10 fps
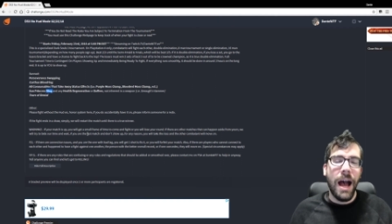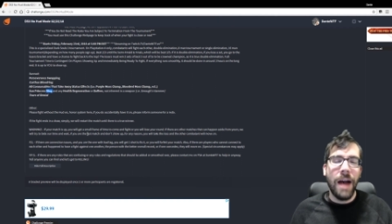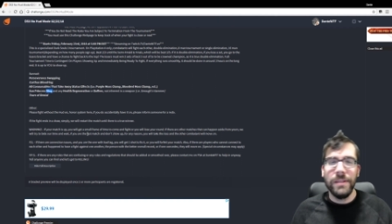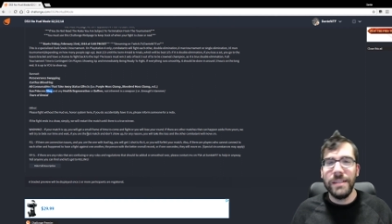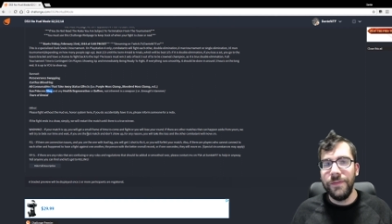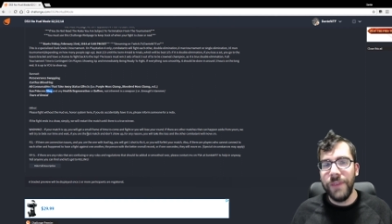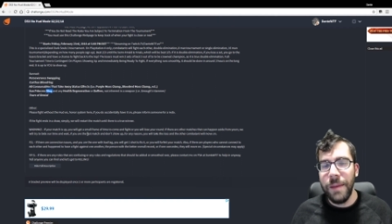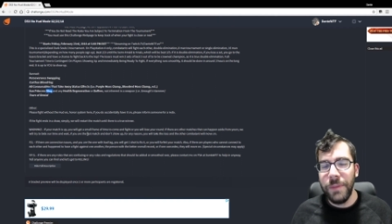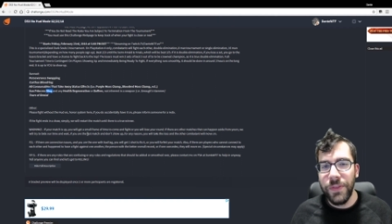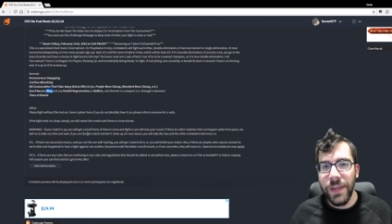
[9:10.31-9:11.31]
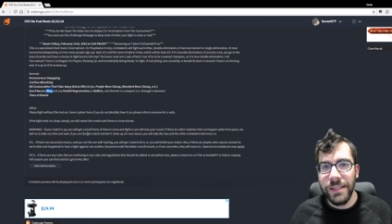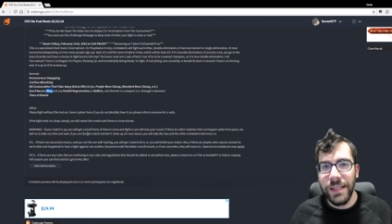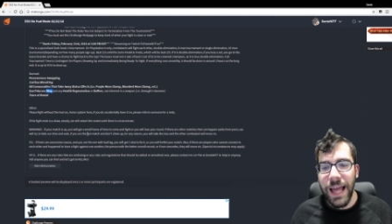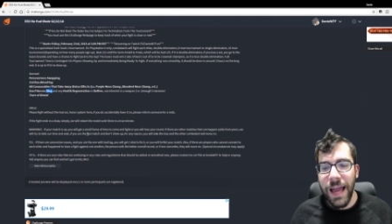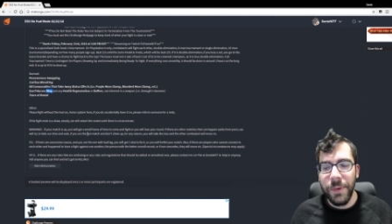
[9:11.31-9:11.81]
obviously family things
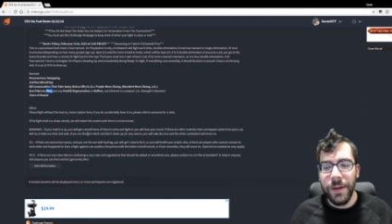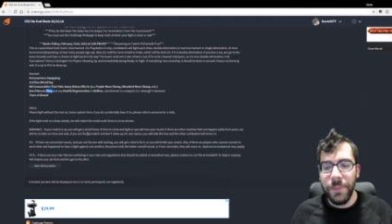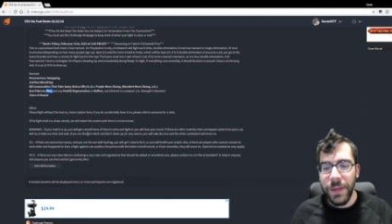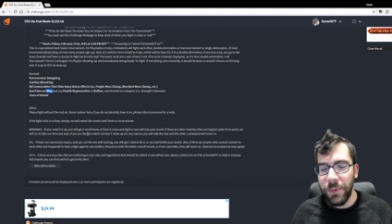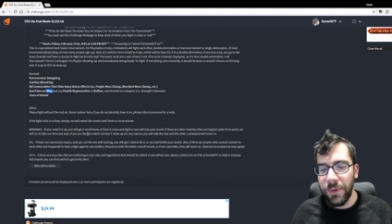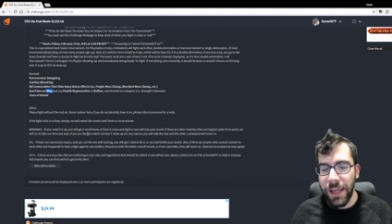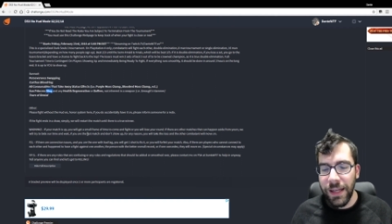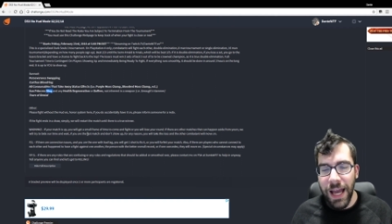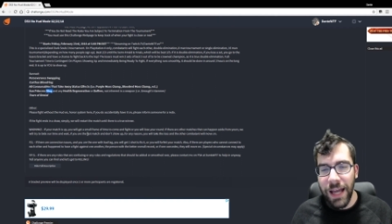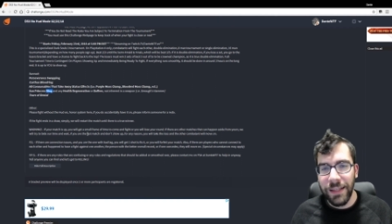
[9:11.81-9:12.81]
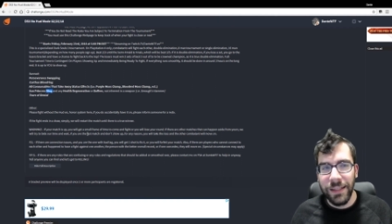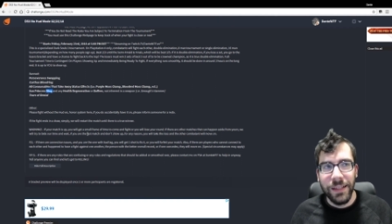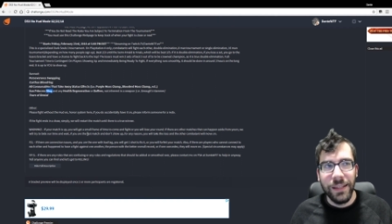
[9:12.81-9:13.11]
can happen and people cannot...